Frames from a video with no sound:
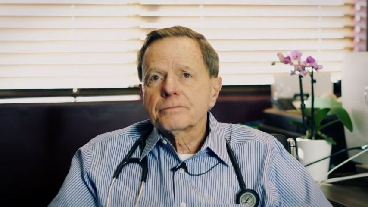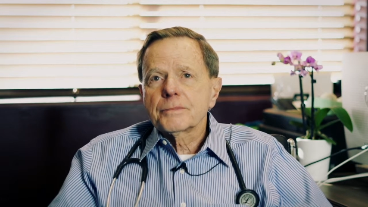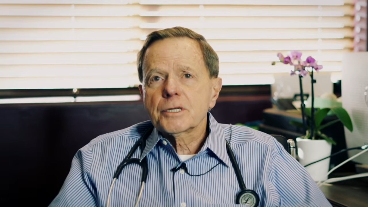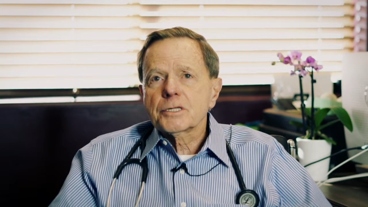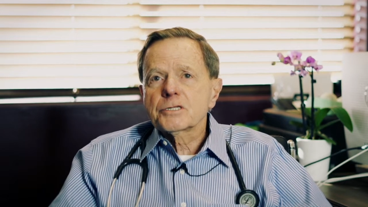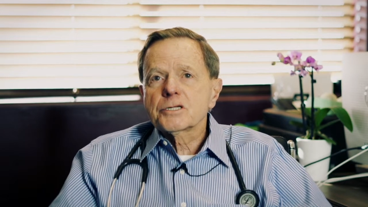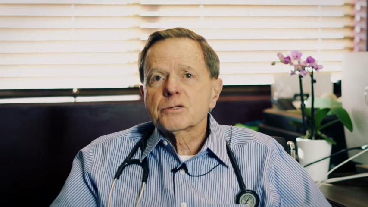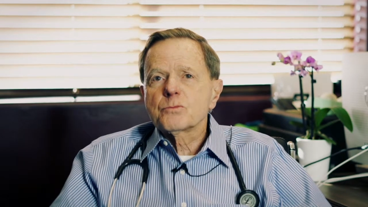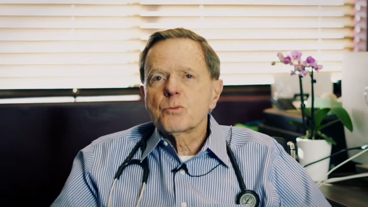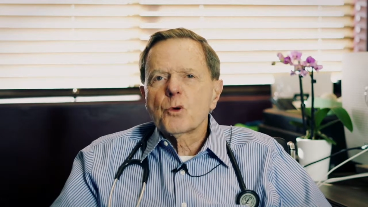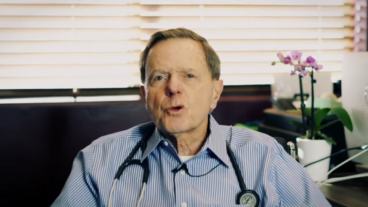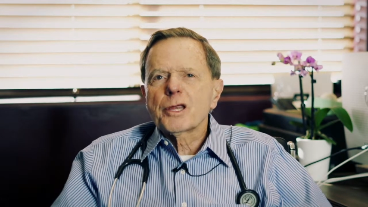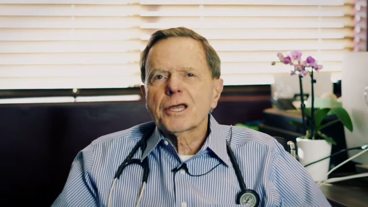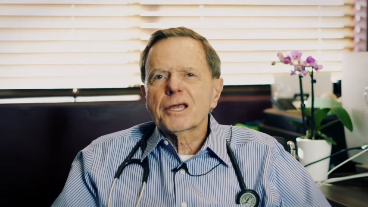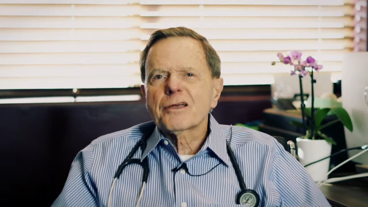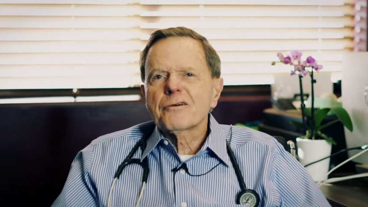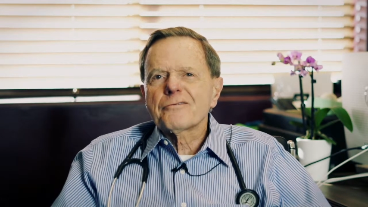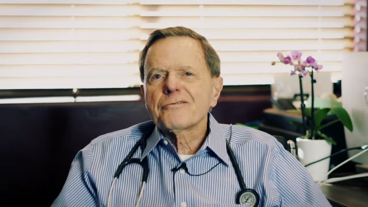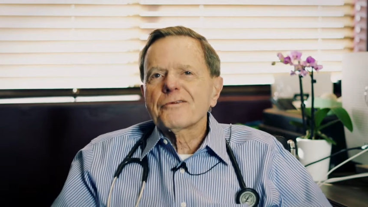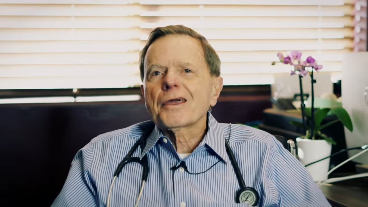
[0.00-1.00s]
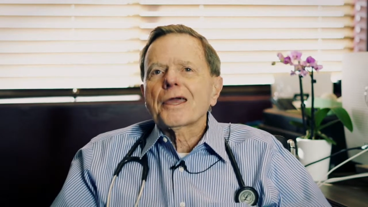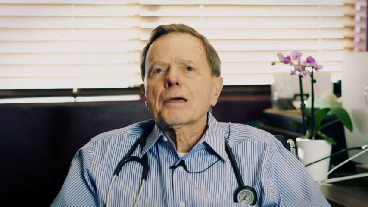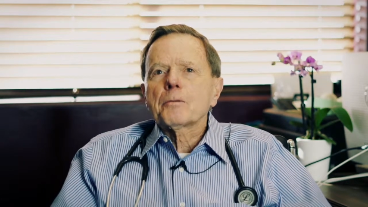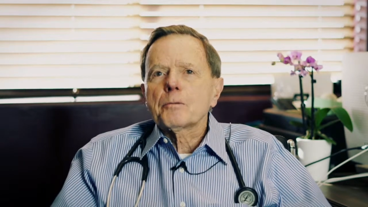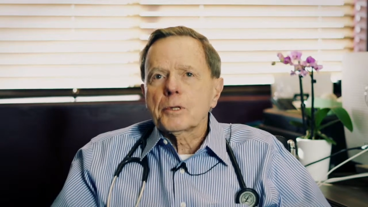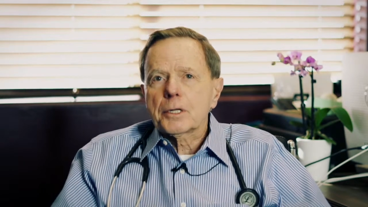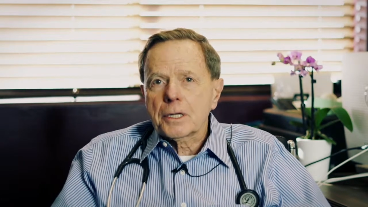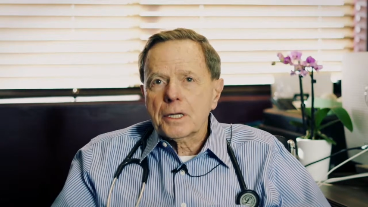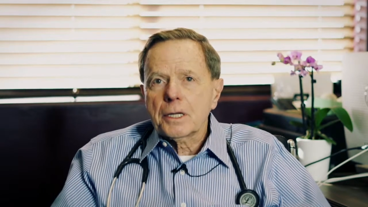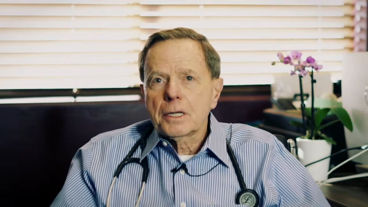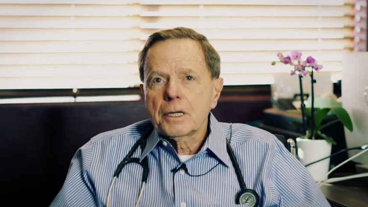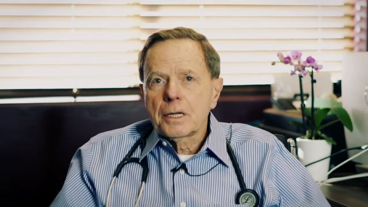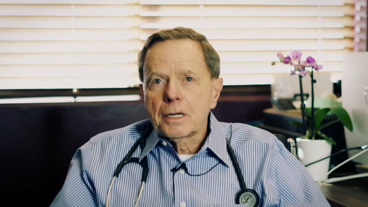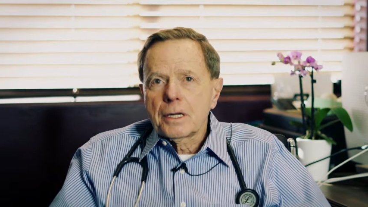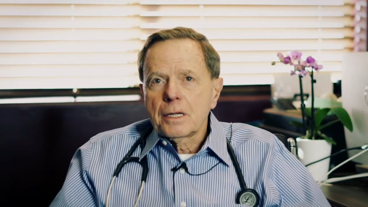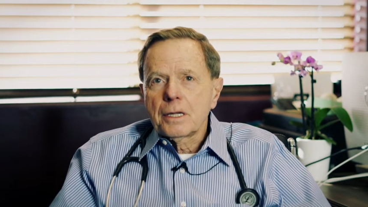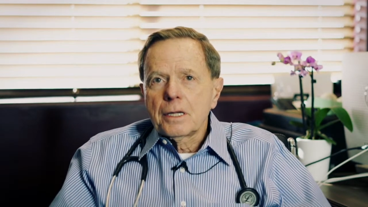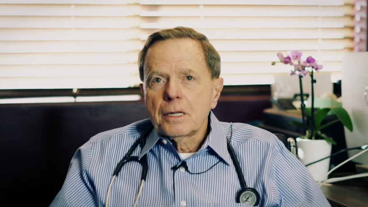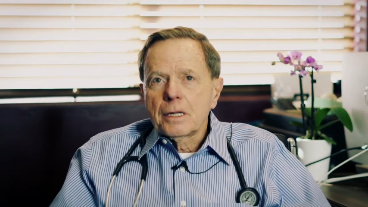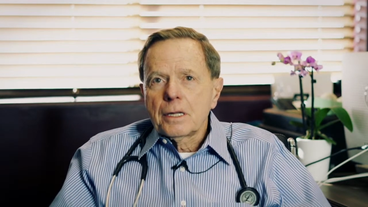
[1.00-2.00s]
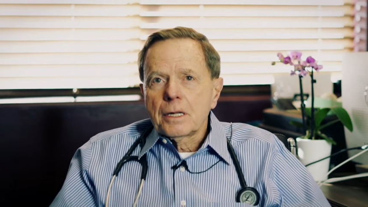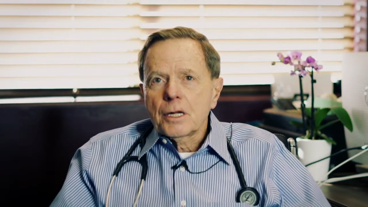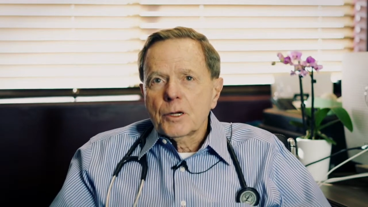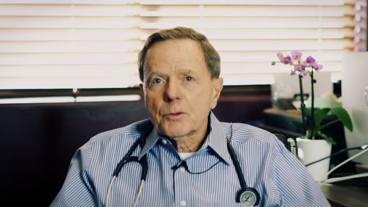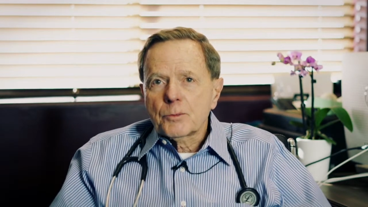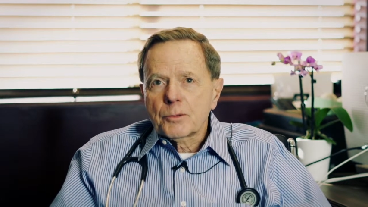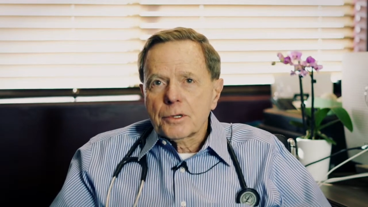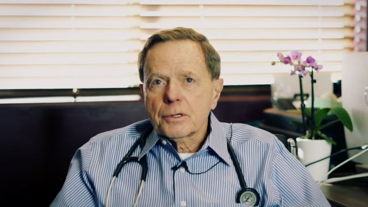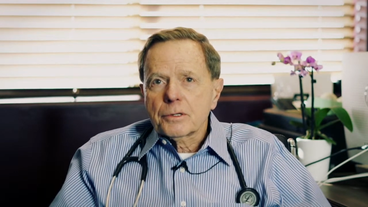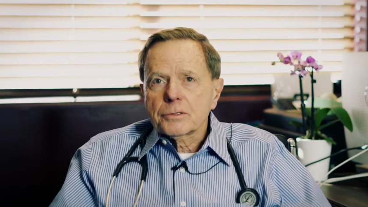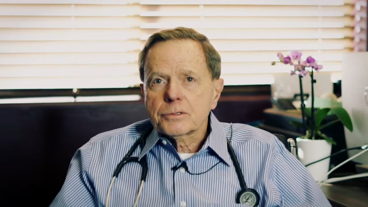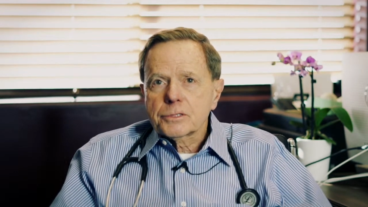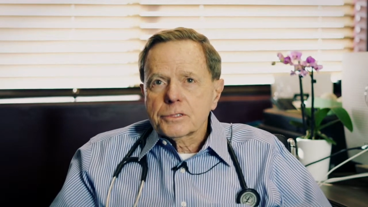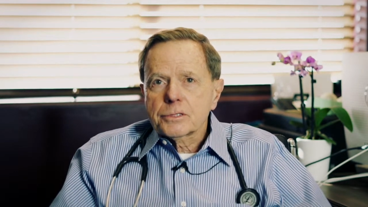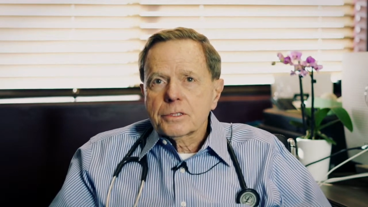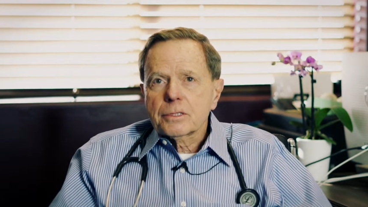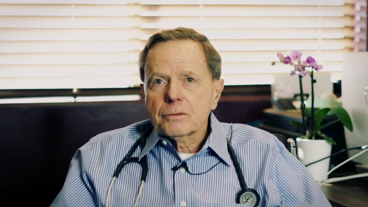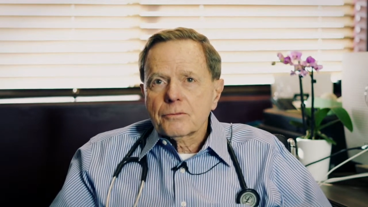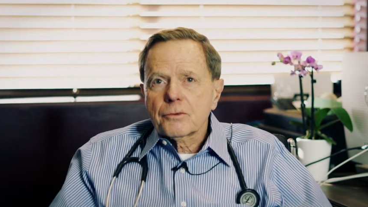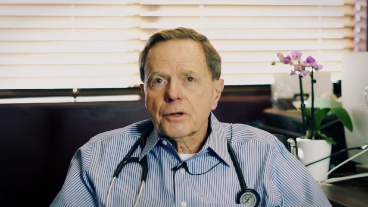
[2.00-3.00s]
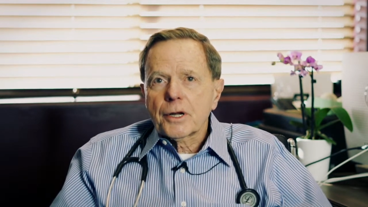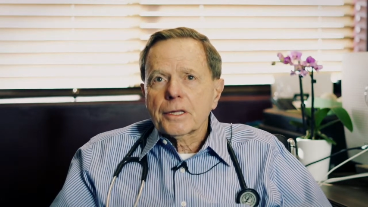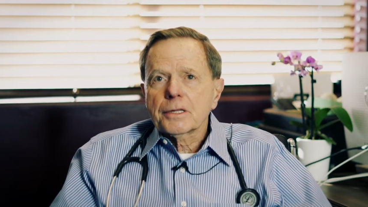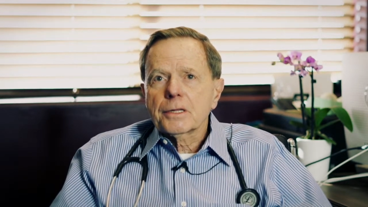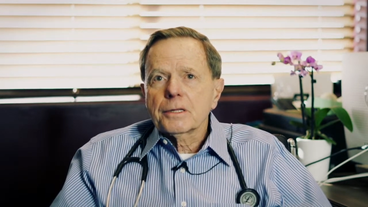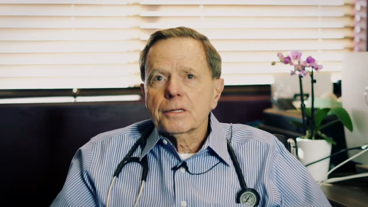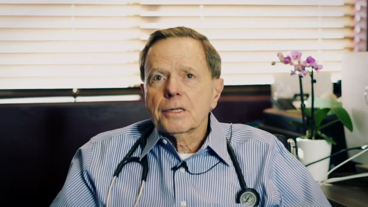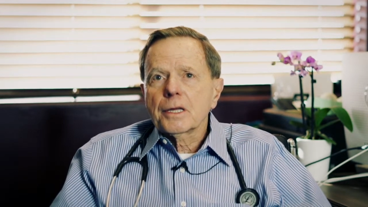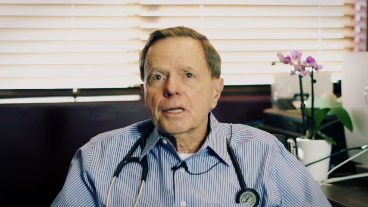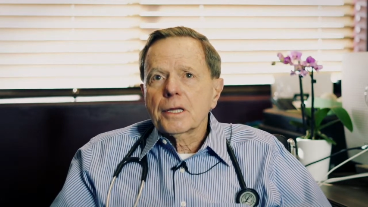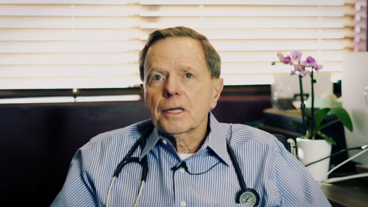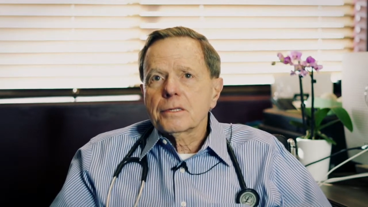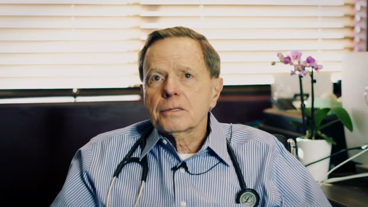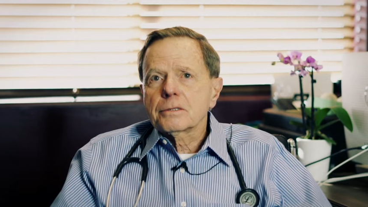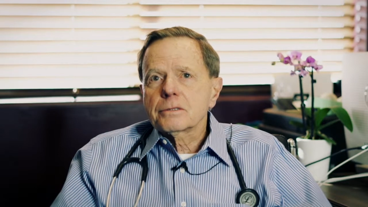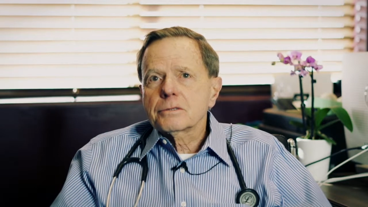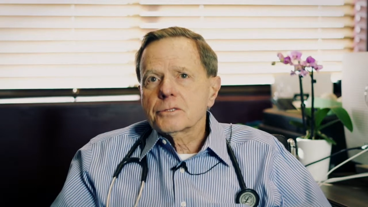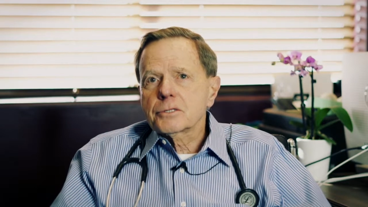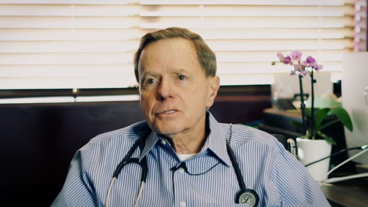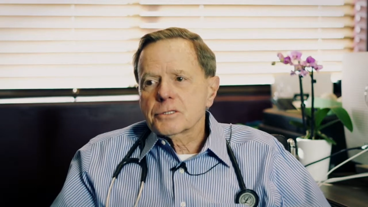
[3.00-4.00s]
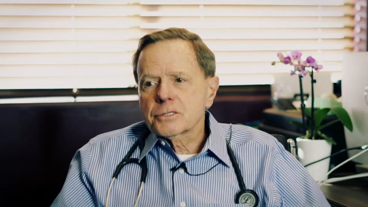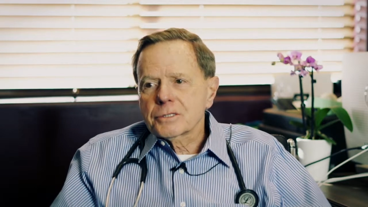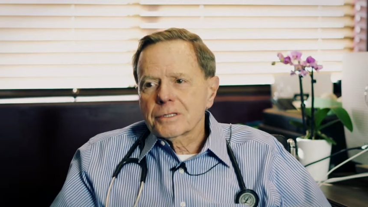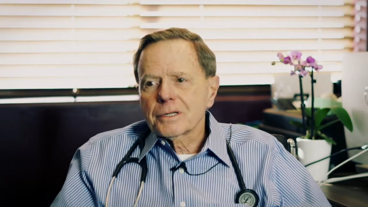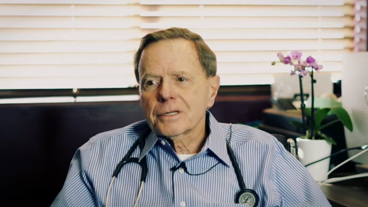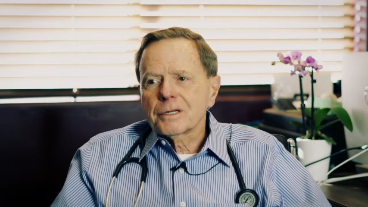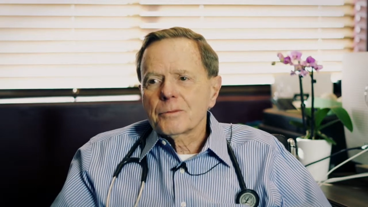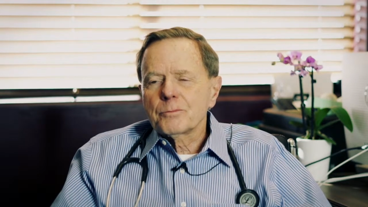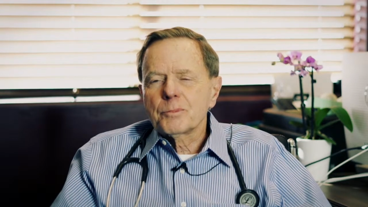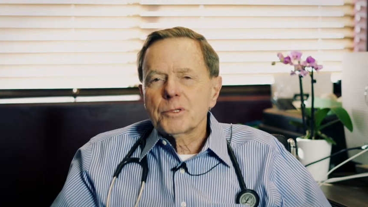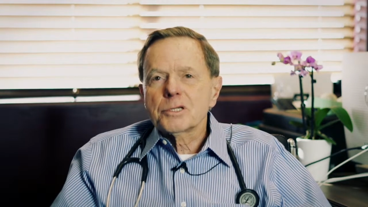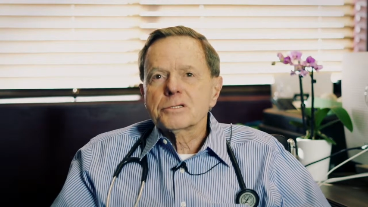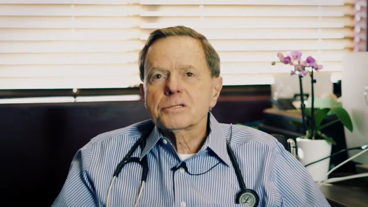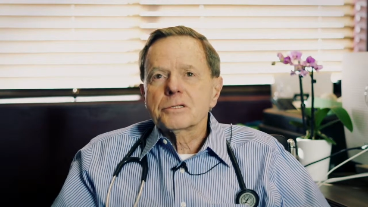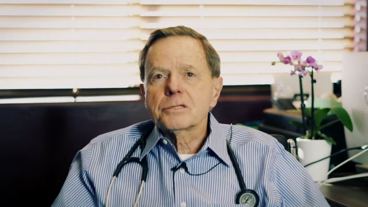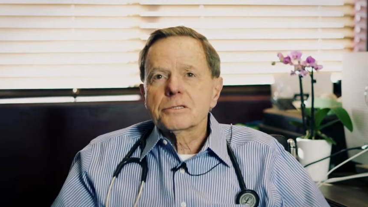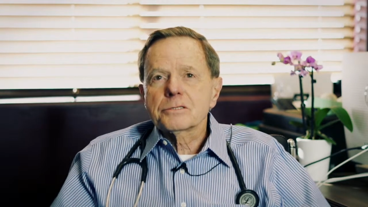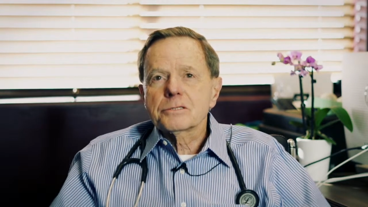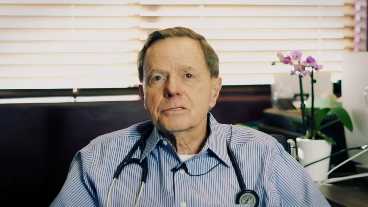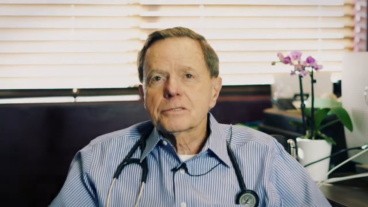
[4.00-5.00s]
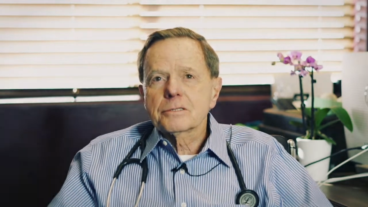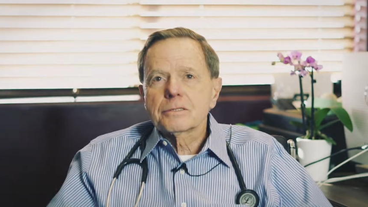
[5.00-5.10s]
This is more like a family approach rather than just business.